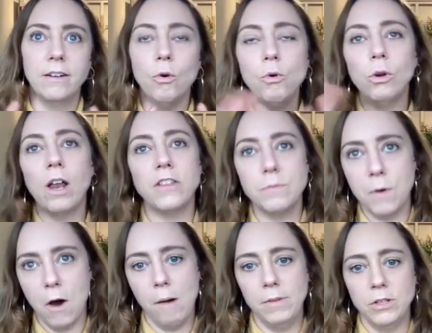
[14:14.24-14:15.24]
all other
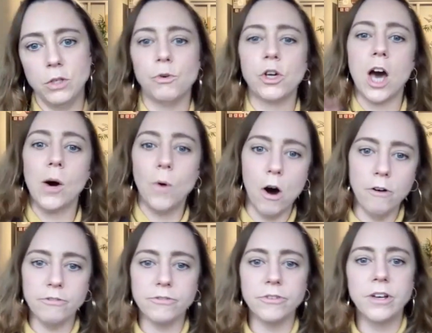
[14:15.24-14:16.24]
departments will go
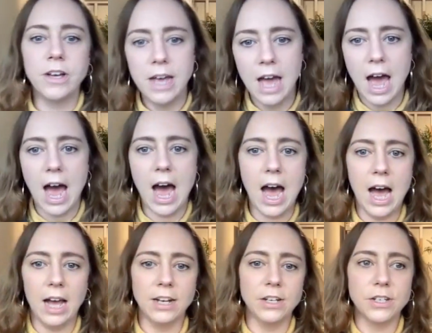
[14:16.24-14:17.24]
off
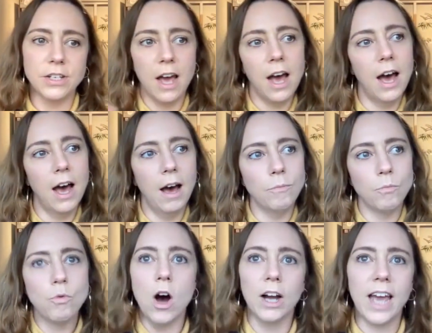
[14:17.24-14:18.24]
and
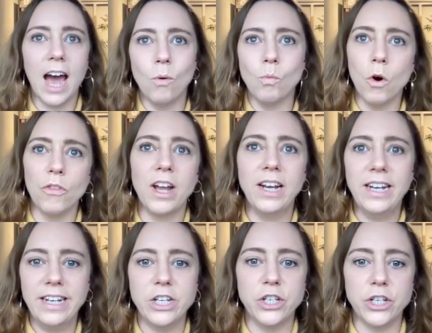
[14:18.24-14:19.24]
work out what they
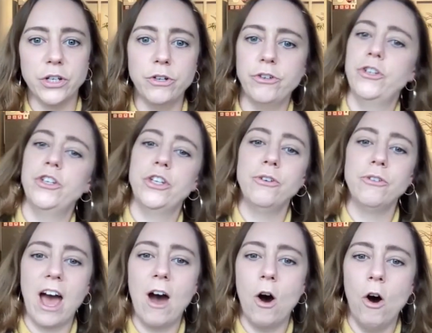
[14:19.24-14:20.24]
need to do
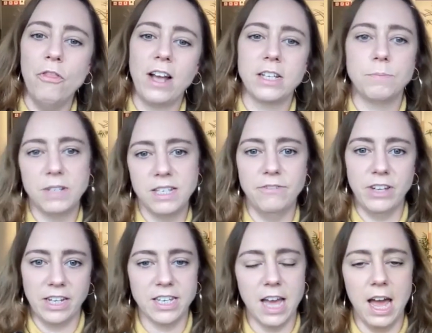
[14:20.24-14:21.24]
that on that
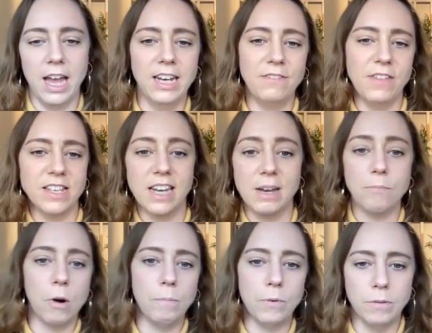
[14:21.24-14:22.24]
specific day, and if there's any
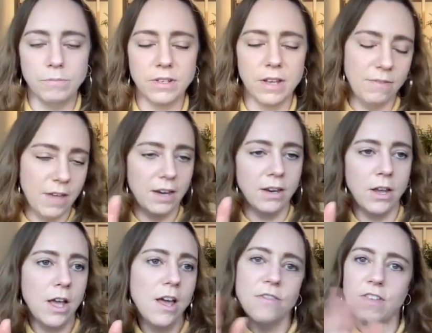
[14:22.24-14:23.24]
problems. And then
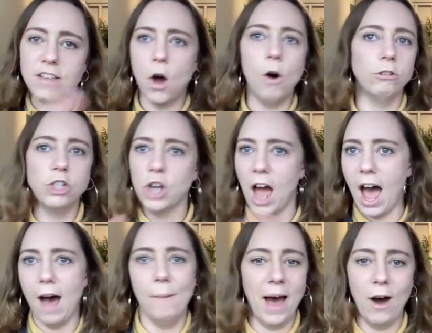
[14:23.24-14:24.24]
there's a whole chat
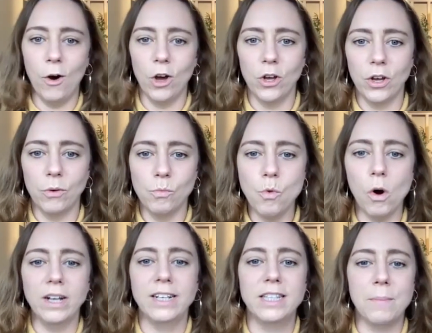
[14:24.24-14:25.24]
about
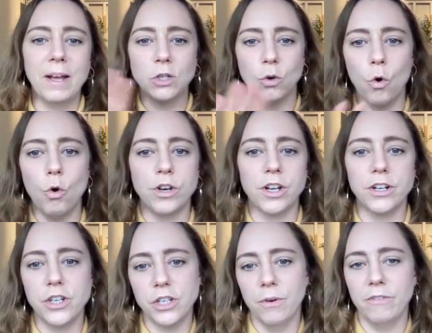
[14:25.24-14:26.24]
what is the best order
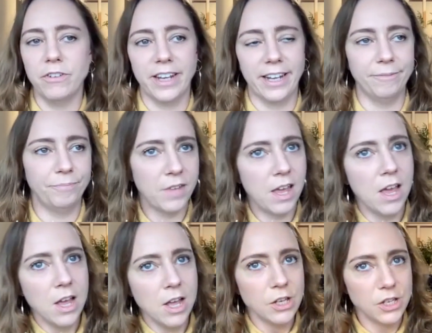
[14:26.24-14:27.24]
to do everything in.
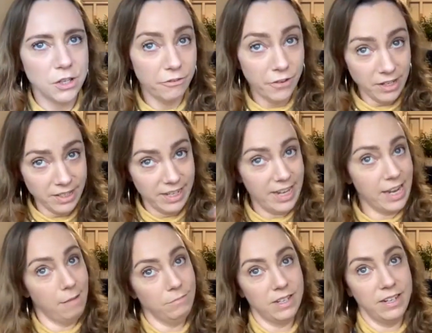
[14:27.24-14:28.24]
So the first AD
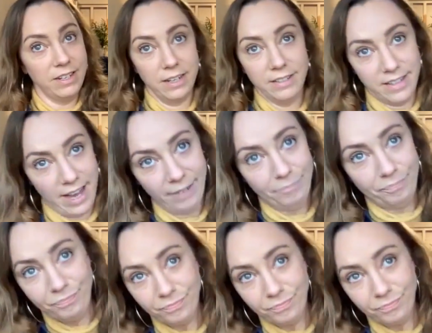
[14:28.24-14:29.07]
comes in and does that.